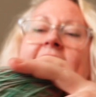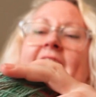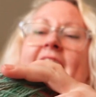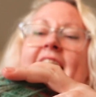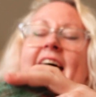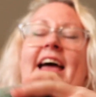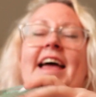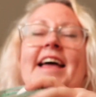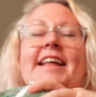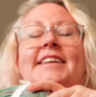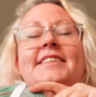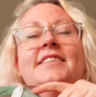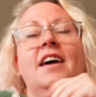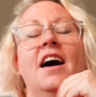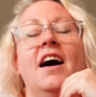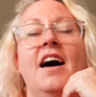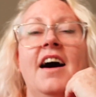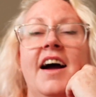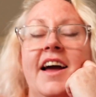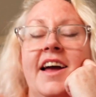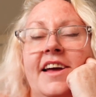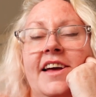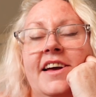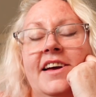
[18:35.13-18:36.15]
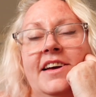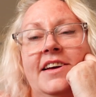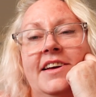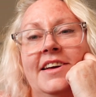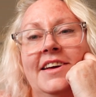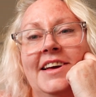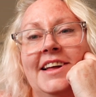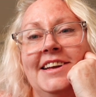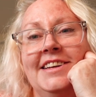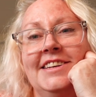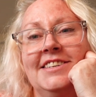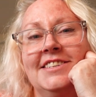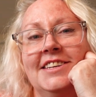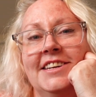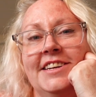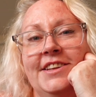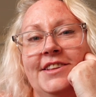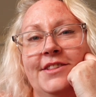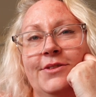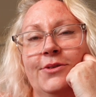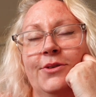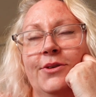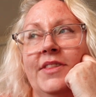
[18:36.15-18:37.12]
And I initially
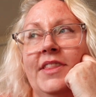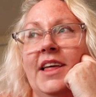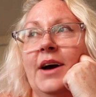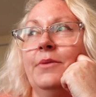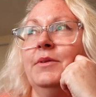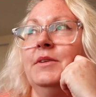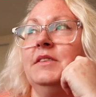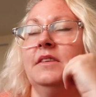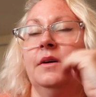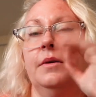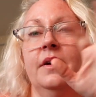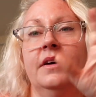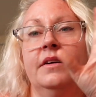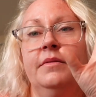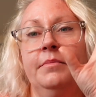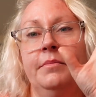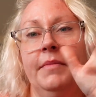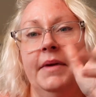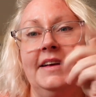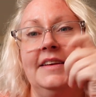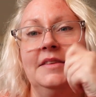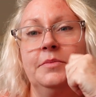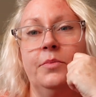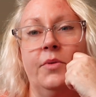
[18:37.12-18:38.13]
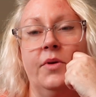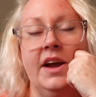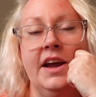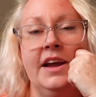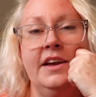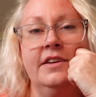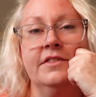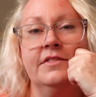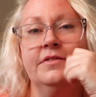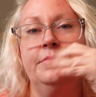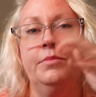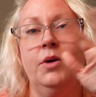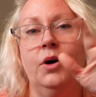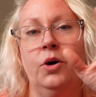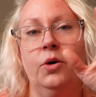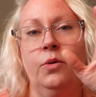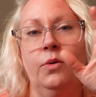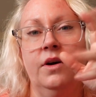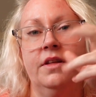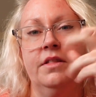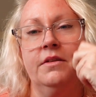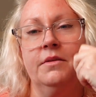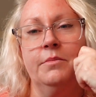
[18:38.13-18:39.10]
thought that was a mixed breed of
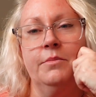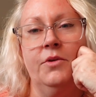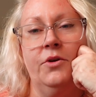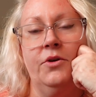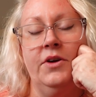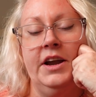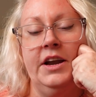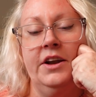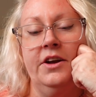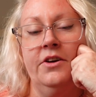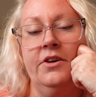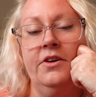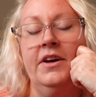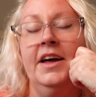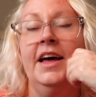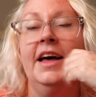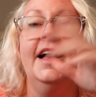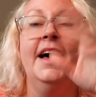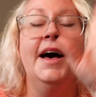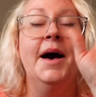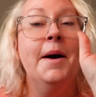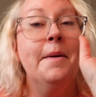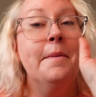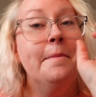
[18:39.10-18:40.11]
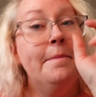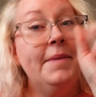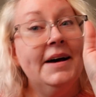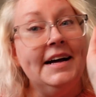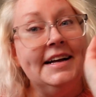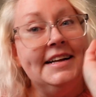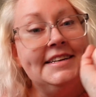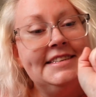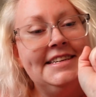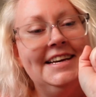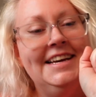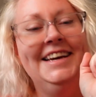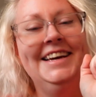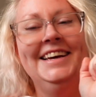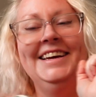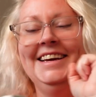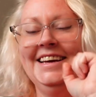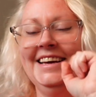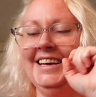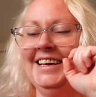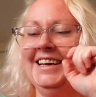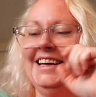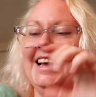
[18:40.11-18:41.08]
Polworth and Merino, but
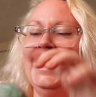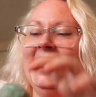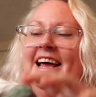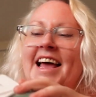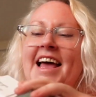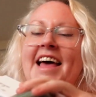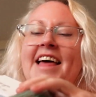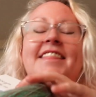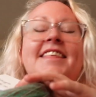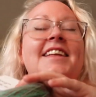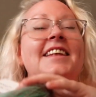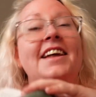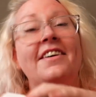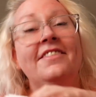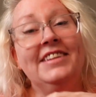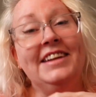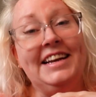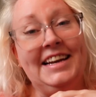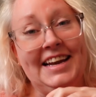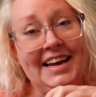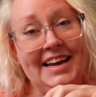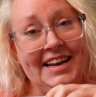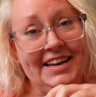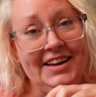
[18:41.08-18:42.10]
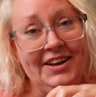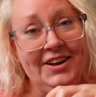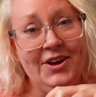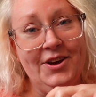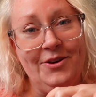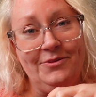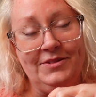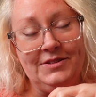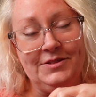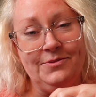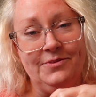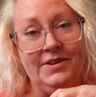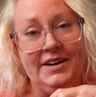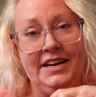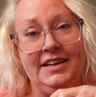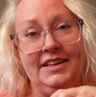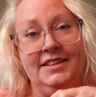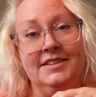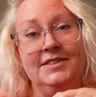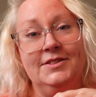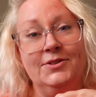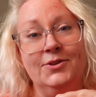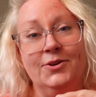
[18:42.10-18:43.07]
the lovely lady who was
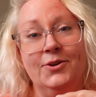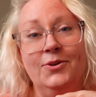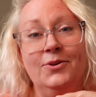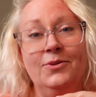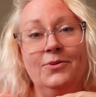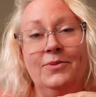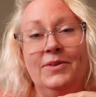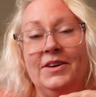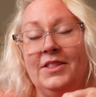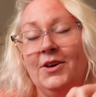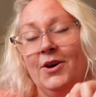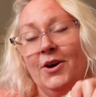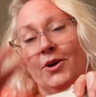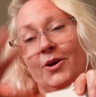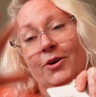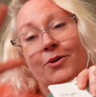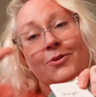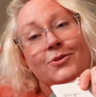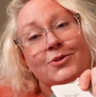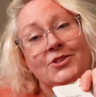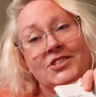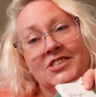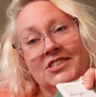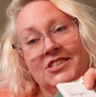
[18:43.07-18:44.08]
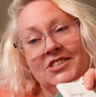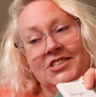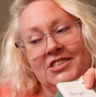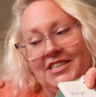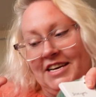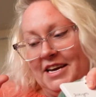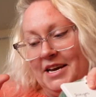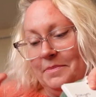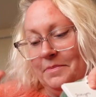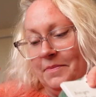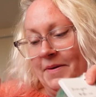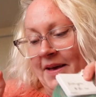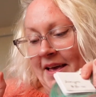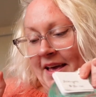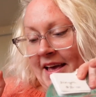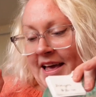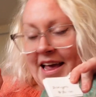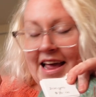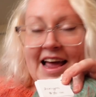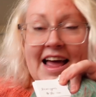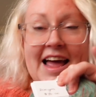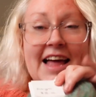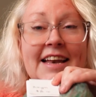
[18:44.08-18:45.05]
running the stall with her gorgeous sheep
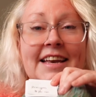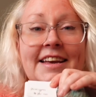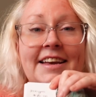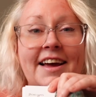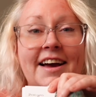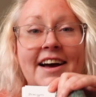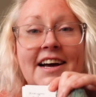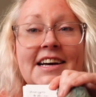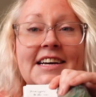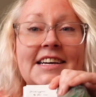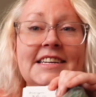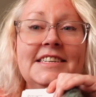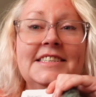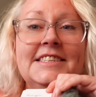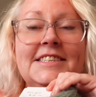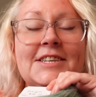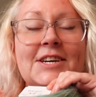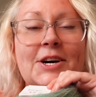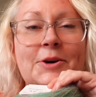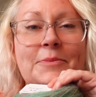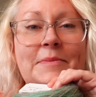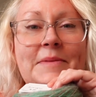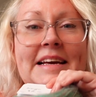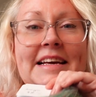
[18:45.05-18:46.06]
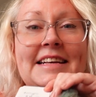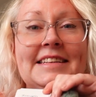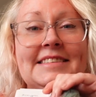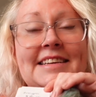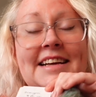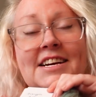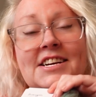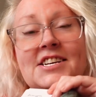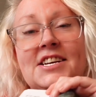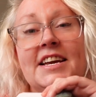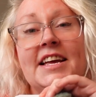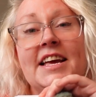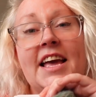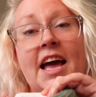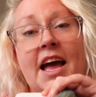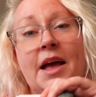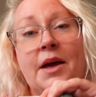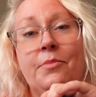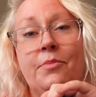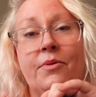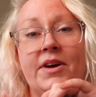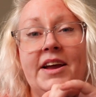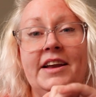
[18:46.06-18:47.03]
and yarn told me it's actually
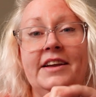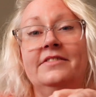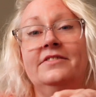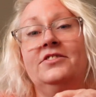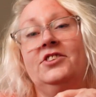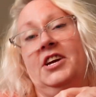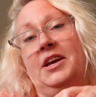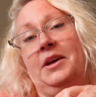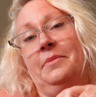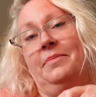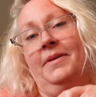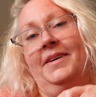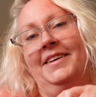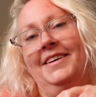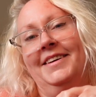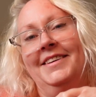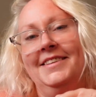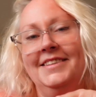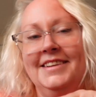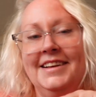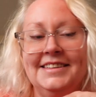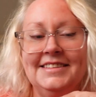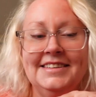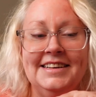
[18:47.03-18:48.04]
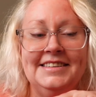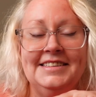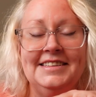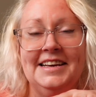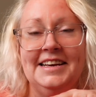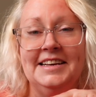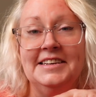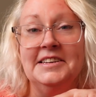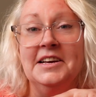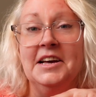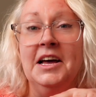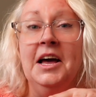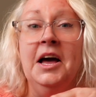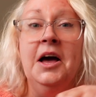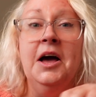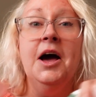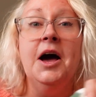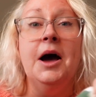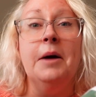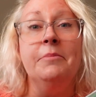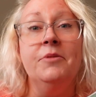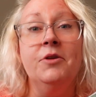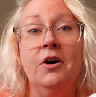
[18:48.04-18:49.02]
a breed of sheep. As I said,
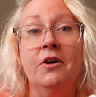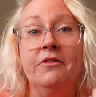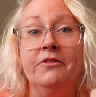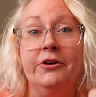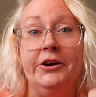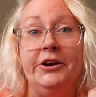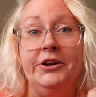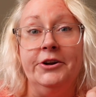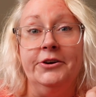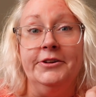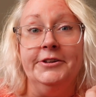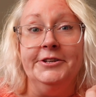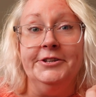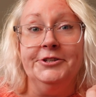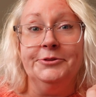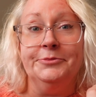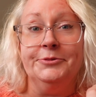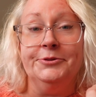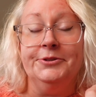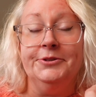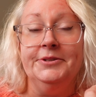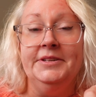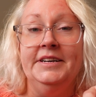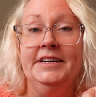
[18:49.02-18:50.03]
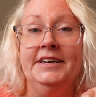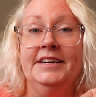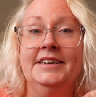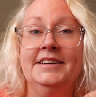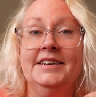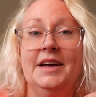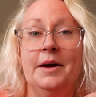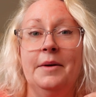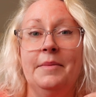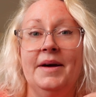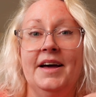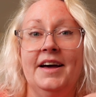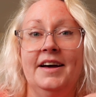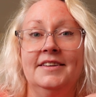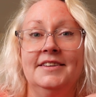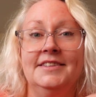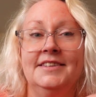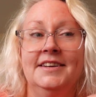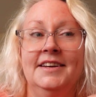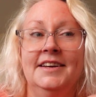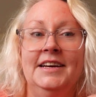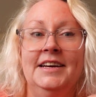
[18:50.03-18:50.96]
I'm not very knowledgeable about